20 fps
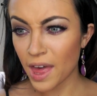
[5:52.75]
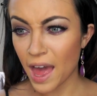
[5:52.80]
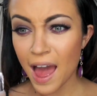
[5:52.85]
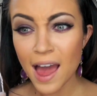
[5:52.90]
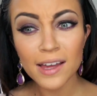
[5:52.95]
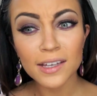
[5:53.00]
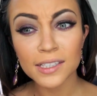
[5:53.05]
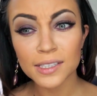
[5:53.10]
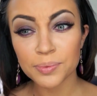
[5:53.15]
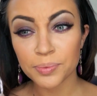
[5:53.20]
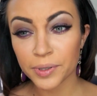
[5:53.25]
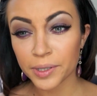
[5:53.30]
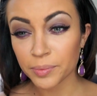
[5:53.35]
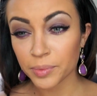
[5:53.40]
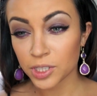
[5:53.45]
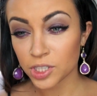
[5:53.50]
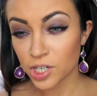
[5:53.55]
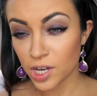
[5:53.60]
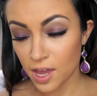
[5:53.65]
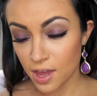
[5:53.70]
that is pretty
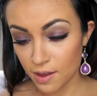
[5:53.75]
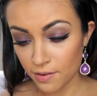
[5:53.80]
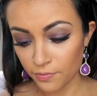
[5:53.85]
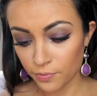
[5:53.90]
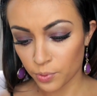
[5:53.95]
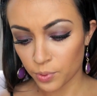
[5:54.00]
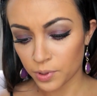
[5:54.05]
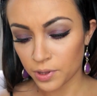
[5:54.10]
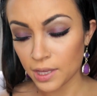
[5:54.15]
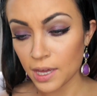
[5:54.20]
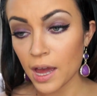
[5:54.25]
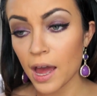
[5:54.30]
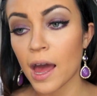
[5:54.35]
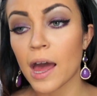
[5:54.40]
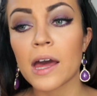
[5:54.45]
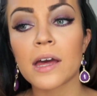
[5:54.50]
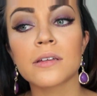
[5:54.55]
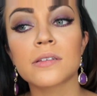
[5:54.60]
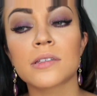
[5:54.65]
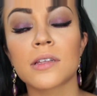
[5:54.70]
much it for the
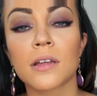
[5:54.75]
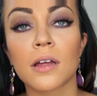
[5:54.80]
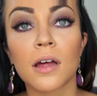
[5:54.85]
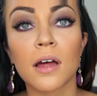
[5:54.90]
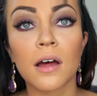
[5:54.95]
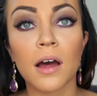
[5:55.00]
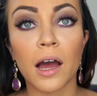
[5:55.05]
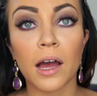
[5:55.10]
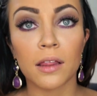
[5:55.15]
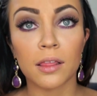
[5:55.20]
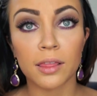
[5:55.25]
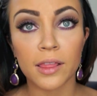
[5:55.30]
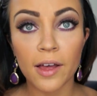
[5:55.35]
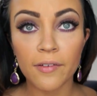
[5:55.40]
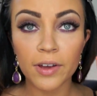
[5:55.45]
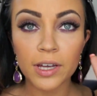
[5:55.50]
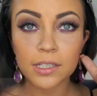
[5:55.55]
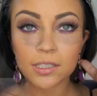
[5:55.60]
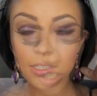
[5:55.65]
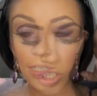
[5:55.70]
eyes. I
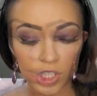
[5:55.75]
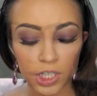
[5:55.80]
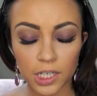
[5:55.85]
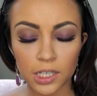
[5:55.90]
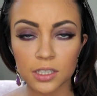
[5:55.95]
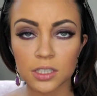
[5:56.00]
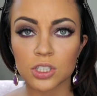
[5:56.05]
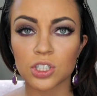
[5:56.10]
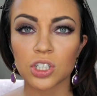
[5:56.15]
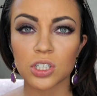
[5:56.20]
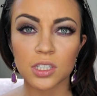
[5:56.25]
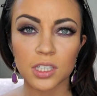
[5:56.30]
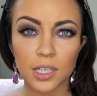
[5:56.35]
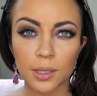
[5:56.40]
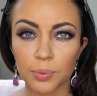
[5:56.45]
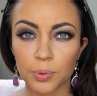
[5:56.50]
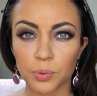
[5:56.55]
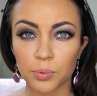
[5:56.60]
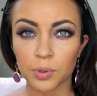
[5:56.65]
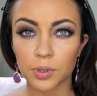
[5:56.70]
love it. Cheeks, just
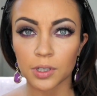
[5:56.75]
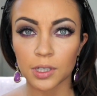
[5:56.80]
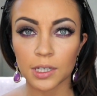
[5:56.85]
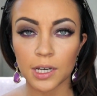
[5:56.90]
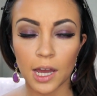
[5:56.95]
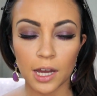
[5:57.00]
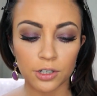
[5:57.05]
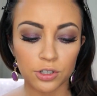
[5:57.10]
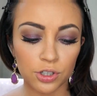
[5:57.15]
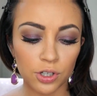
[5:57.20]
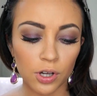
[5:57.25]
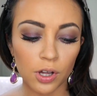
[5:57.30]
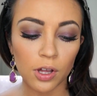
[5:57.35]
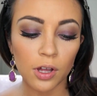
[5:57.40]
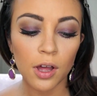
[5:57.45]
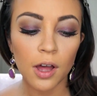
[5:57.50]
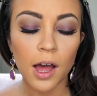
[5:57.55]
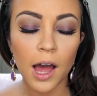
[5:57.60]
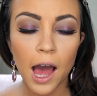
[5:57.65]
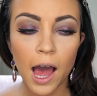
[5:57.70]
keep it really
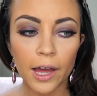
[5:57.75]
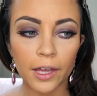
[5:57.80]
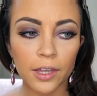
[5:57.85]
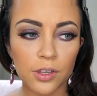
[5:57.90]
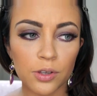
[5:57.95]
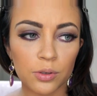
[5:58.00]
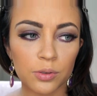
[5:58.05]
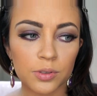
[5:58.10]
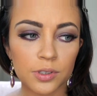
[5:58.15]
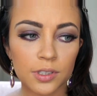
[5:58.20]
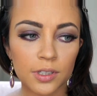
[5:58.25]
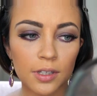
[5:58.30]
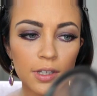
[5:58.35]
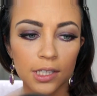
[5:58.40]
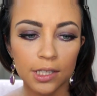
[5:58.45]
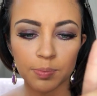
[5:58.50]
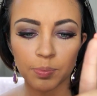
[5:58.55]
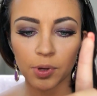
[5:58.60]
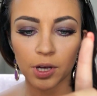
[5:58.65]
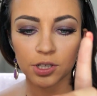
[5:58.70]
natural. I use
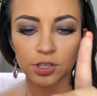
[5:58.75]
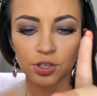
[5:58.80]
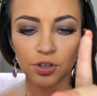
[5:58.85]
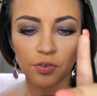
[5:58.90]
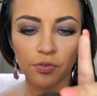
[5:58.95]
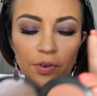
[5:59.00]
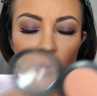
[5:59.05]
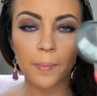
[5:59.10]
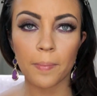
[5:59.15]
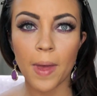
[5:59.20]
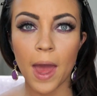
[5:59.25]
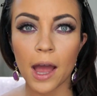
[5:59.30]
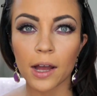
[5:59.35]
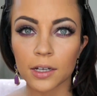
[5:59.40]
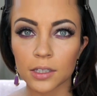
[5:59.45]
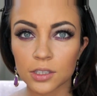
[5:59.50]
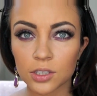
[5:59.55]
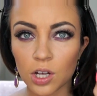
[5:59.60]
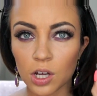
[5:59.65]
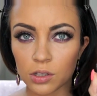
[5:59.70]
this blush from
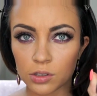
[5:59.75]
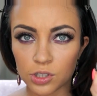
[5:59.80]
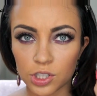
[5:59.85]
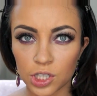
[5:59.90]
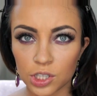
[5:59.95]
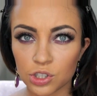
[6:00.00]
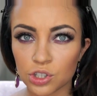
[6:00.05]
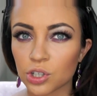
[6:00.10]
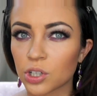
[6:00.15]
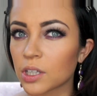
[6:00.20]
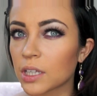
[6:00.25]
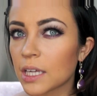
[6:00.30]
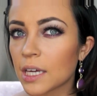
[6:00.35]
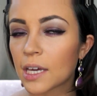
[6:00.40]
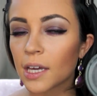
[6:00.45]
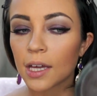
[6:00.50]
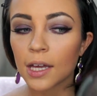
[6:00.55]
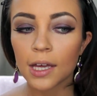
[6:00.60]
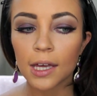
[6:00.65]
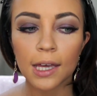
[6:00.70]
MAC. It's called
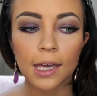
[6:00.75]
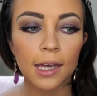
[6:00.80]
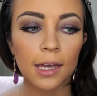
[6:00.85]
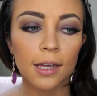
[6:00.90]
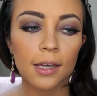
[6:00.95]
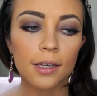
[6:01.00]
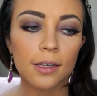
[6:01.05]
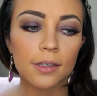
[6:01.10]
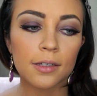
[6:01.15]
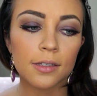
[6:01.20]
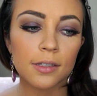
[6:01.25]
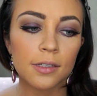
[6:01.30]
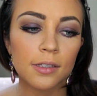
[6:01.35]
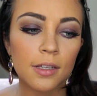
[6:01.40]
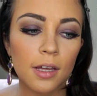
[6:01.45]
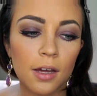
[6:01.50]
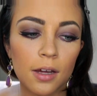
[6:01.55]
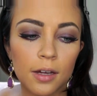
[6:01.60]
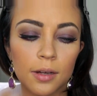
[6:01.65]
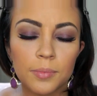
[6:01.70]
Gingerly. It is
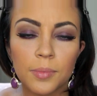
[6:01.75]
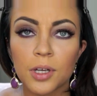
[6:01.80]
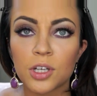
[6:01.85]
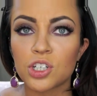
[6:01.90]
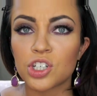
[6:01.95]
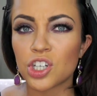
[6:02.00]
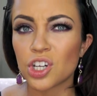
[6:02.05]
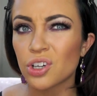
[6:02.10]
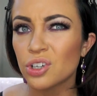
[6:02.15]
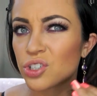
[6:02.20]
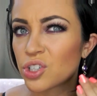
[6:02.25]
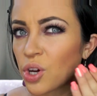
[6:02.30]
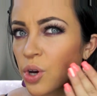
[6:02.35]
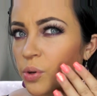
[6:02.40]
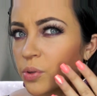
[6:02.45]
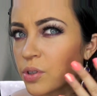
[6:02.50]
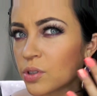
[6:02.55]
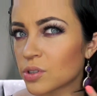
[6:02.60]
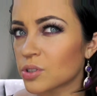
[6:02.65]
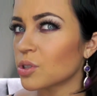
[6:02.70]
um, a sheer
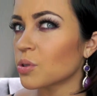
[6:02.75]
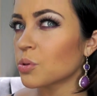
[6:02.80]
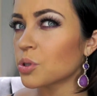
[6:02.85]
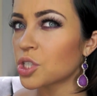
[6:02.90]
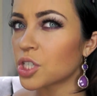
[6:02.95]
tone. There's no